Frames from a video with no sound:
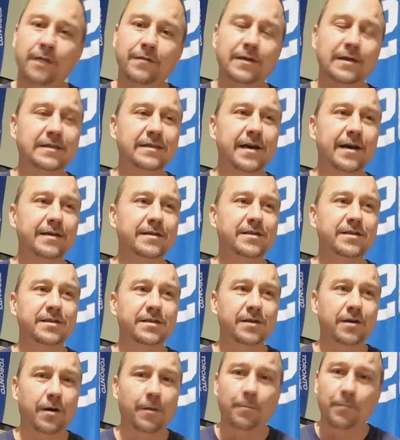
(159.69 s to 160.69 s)
The
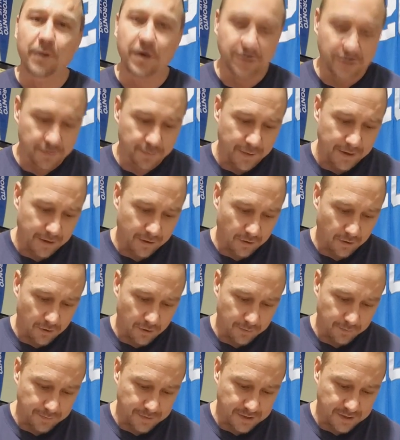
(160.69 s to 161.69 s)
Texans are a much better
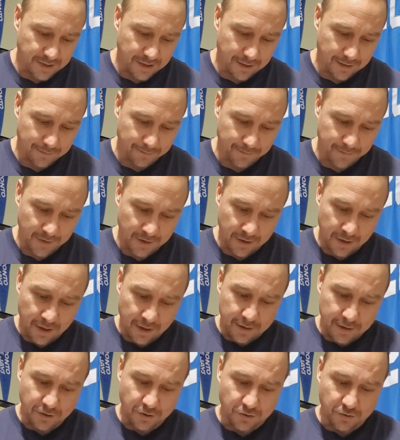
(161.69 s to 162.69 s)
home team.
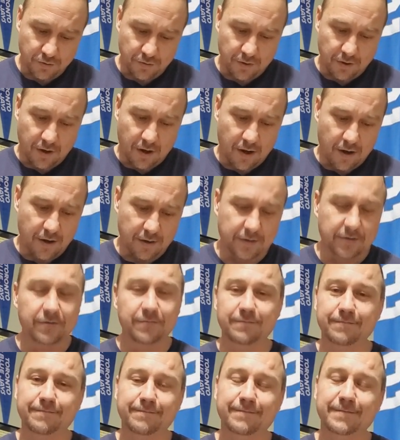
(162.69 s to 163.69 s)
Drew Lock,
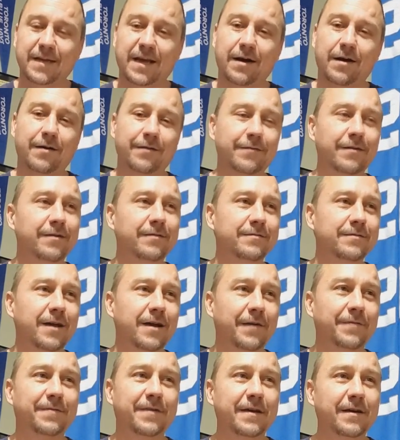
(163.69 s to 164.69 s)
I
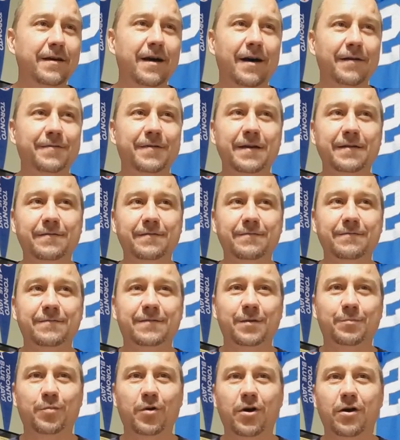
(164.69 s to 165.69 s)
think
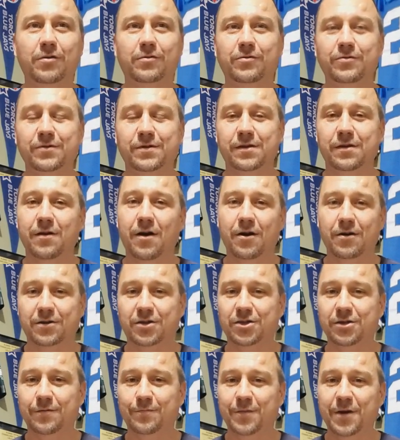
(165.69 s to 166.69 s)
the Broncos Lock
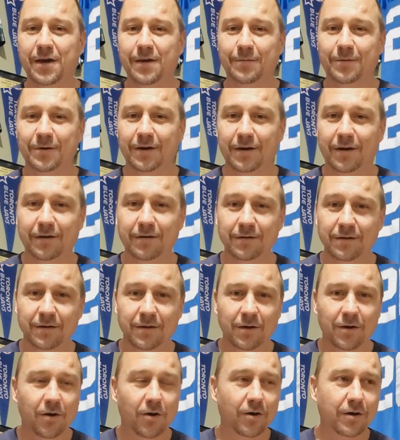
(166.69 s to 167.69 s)
should be able to
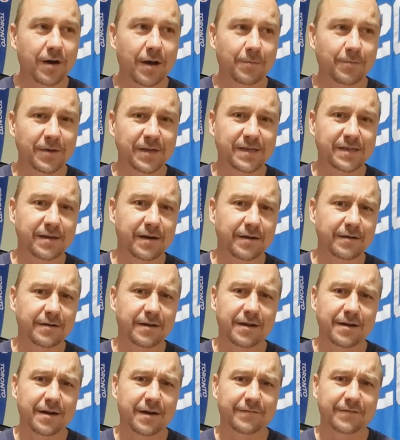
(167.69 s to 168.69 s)
hook up with Sutton
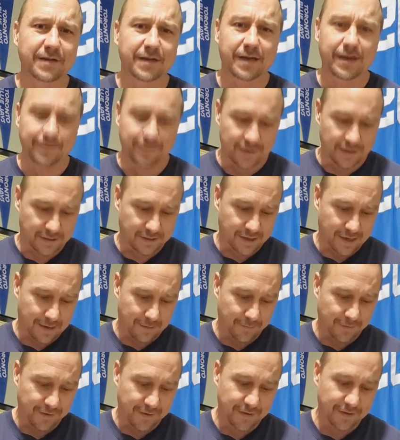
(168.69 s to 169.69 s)
enough to keep this
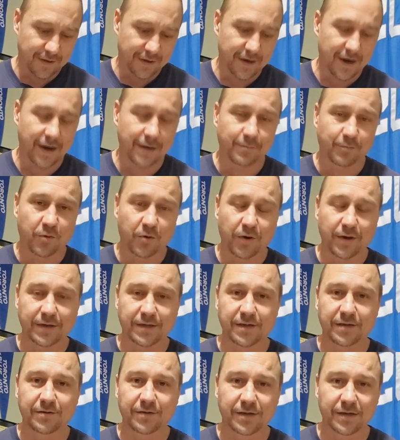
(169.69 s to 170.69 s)
game within the 9
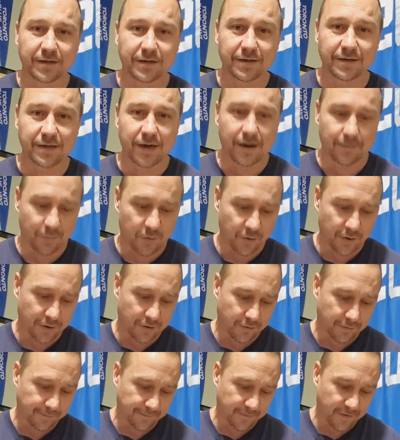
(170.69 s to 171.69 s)
points. Houston is 9-point
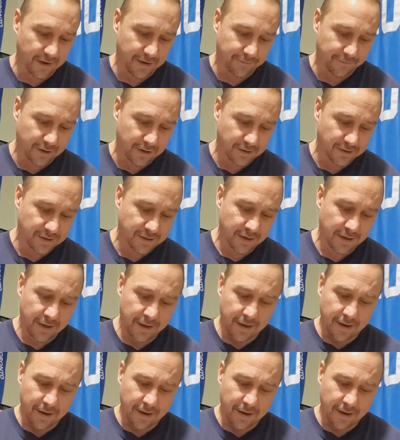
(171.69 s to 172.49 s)
home favorites.